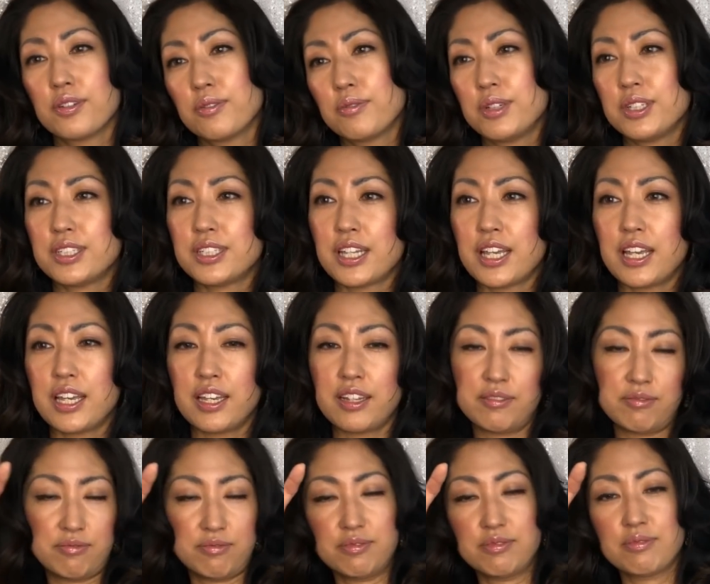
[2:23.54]
we say
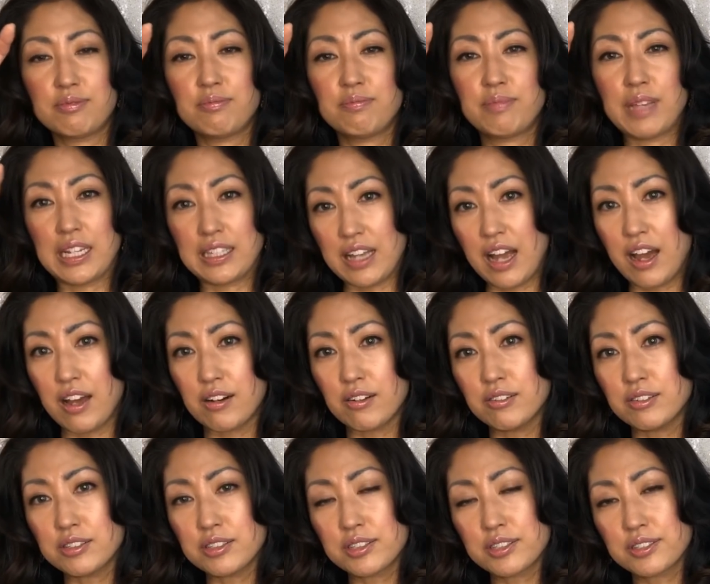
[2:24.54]

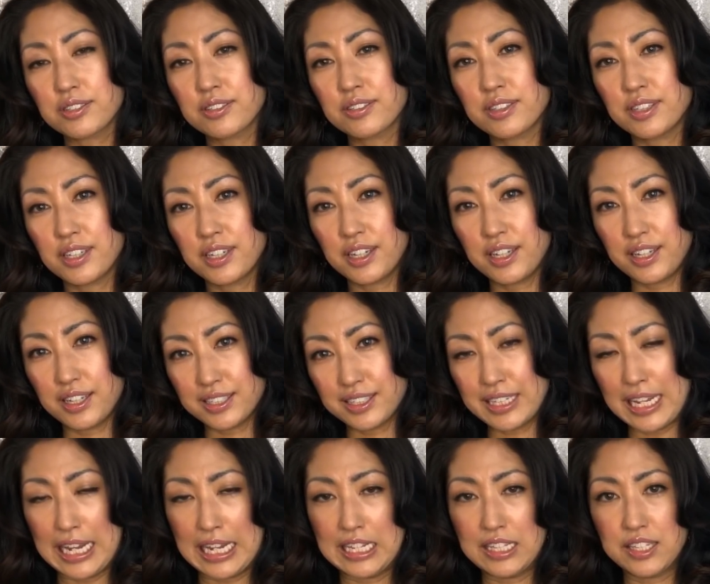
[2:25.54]
McDonald's in the
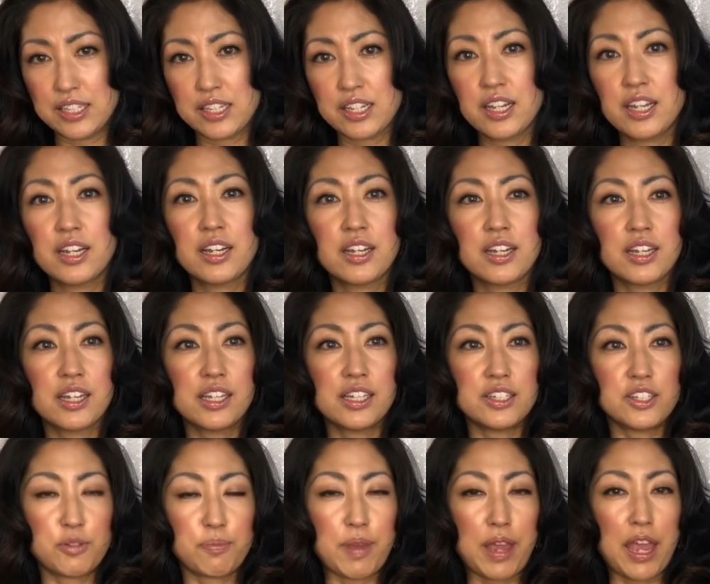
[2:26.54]
States.
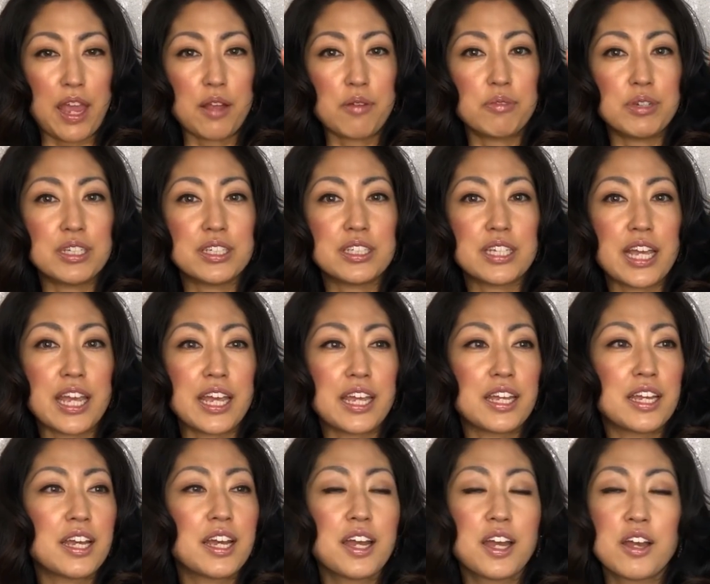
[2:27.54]
In Japan, we
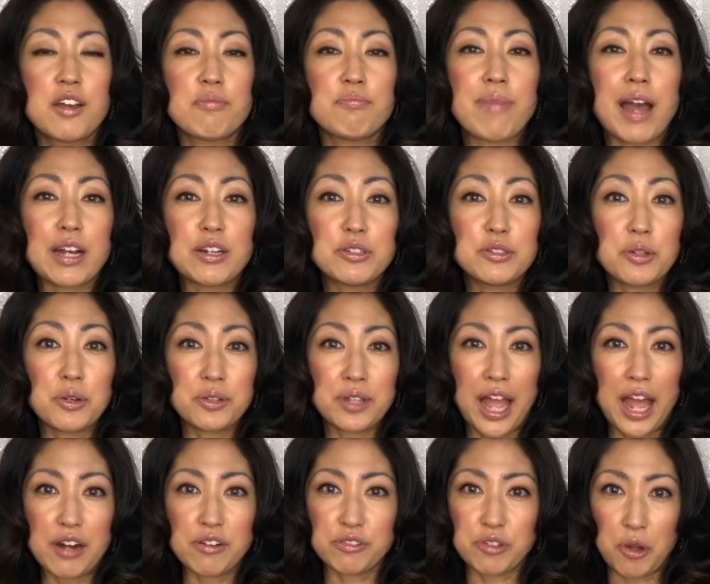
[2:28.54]
say
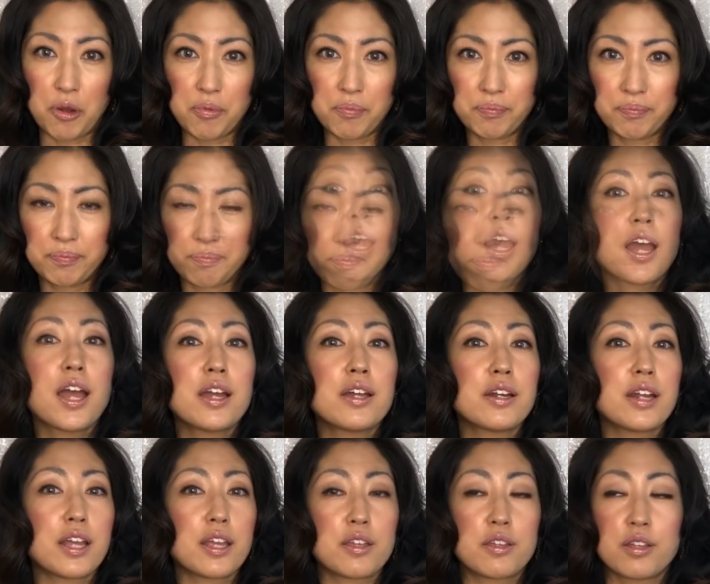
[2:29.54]
McDonalds.
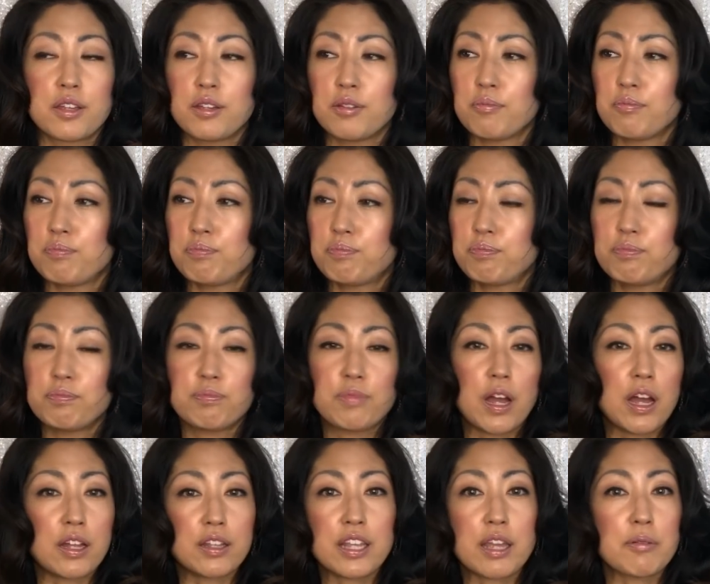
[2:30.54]
Like
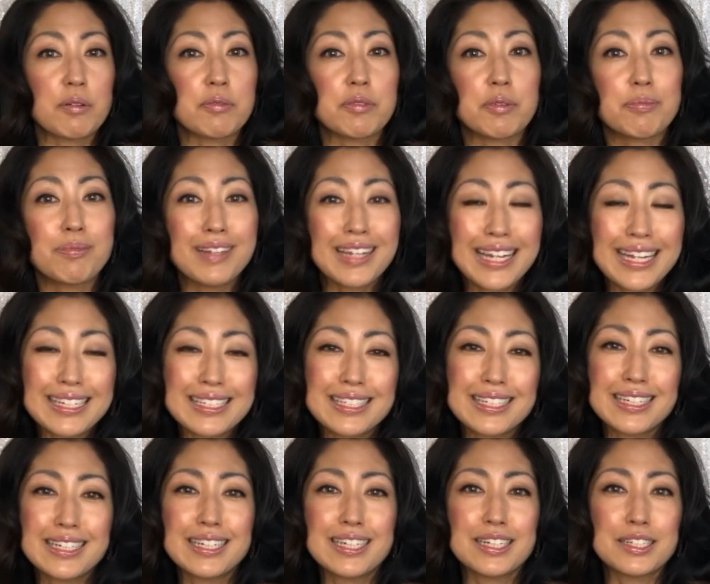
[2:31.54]
name of the
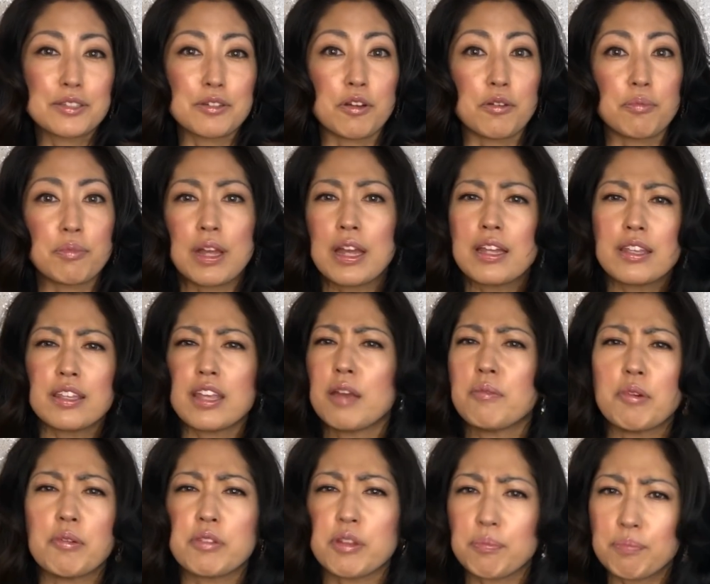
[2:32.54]
places or
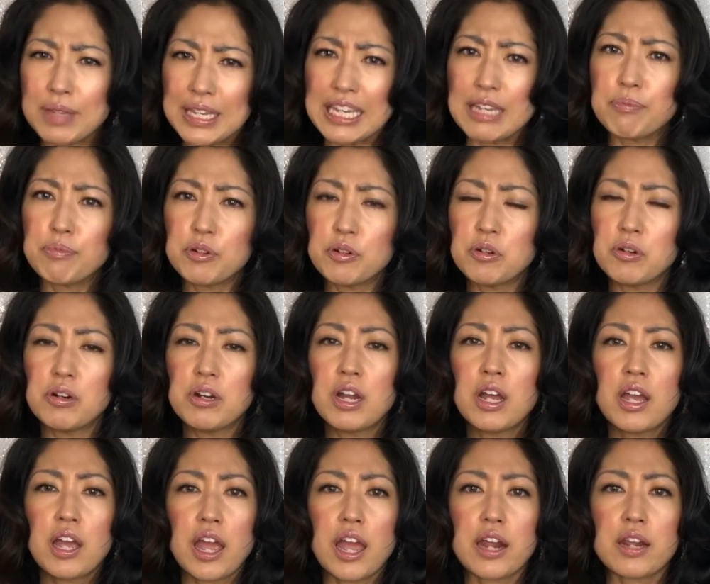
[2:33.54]
name of the people.
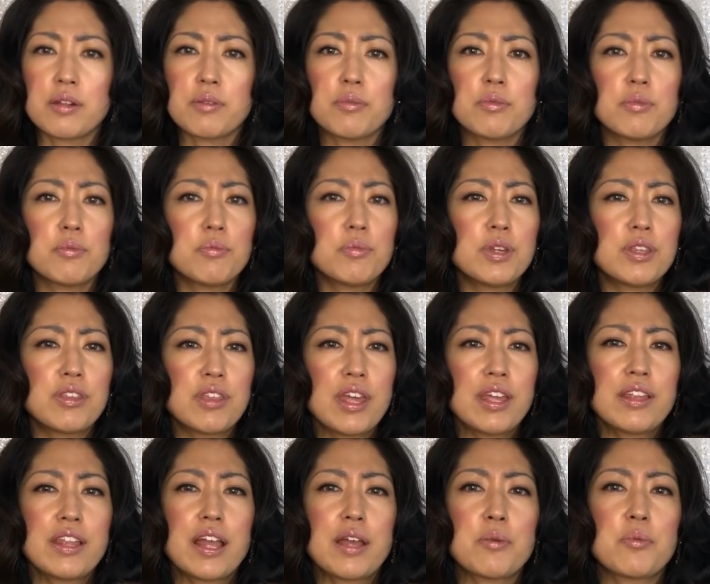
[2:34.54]
And we
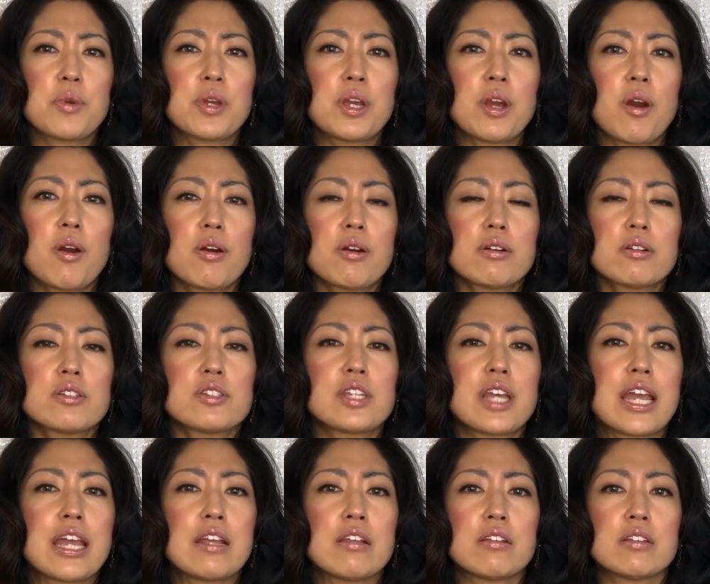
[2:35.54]
think that we are
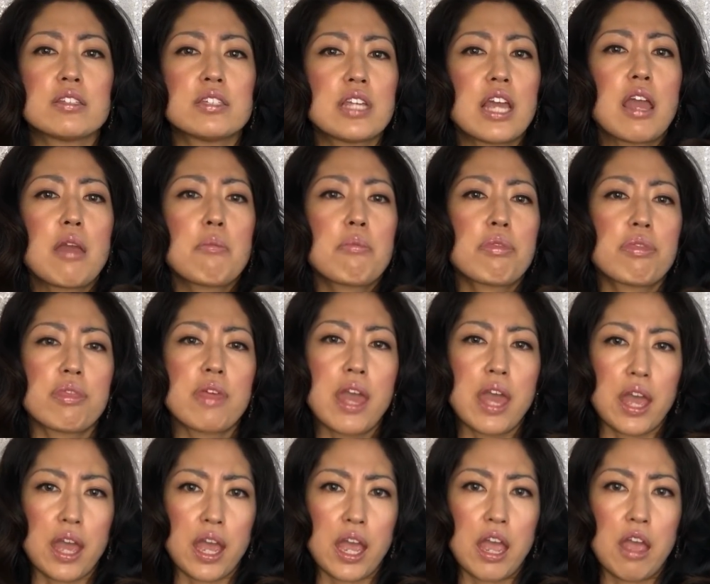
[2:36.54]
saying the same
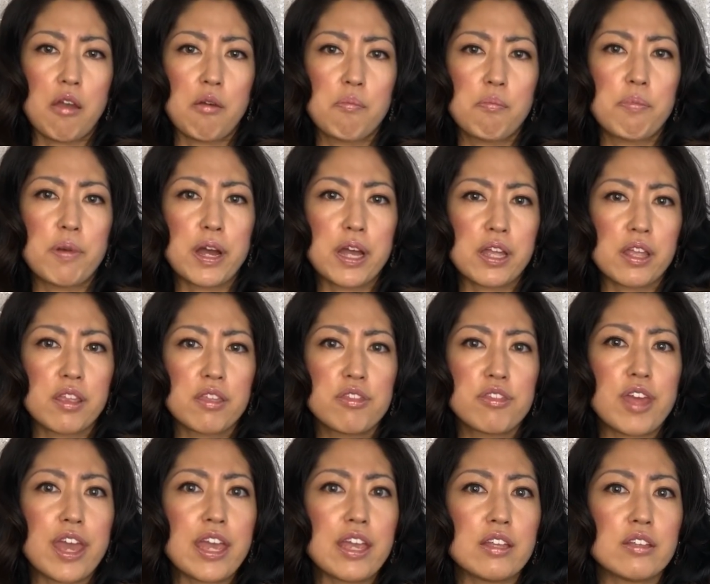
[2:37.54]
thing, but
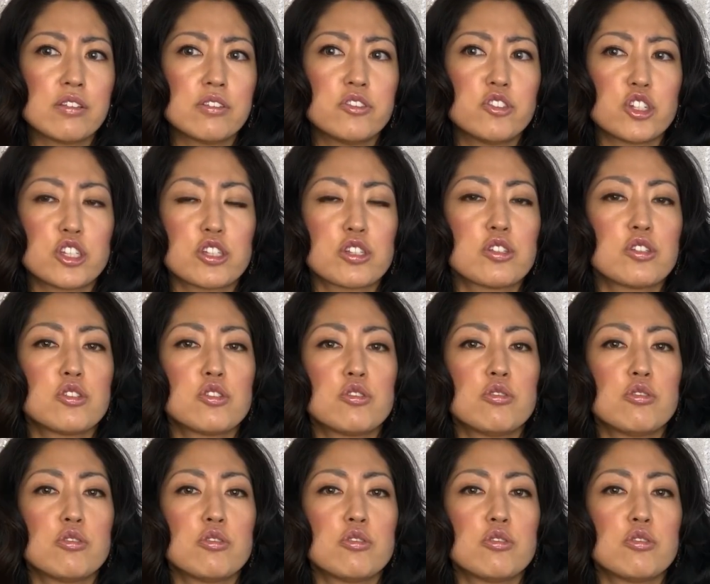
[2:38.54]
they just